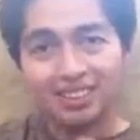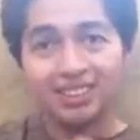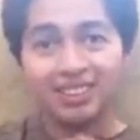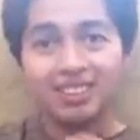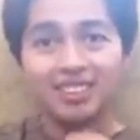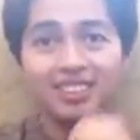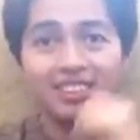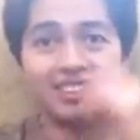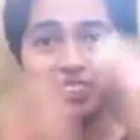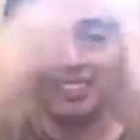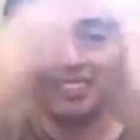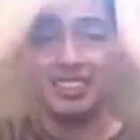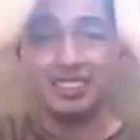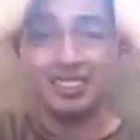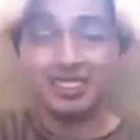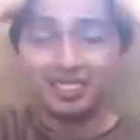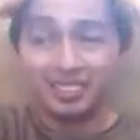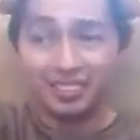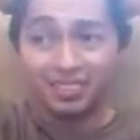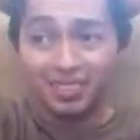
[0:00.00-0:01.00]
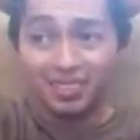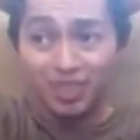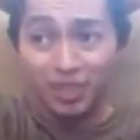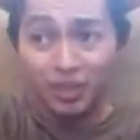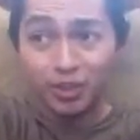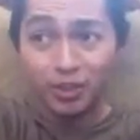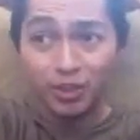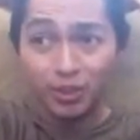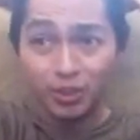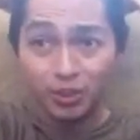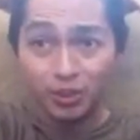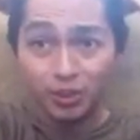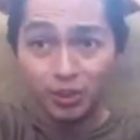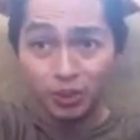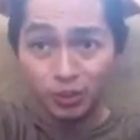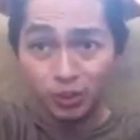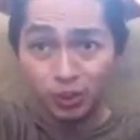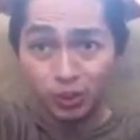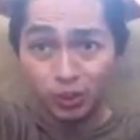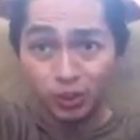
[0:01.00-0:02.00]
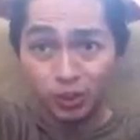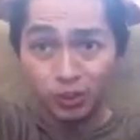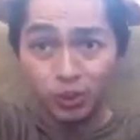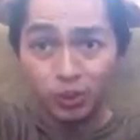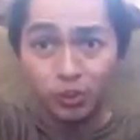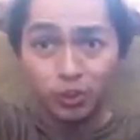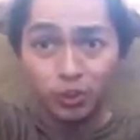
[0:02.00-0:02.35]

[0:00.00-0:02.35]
Uh, no, so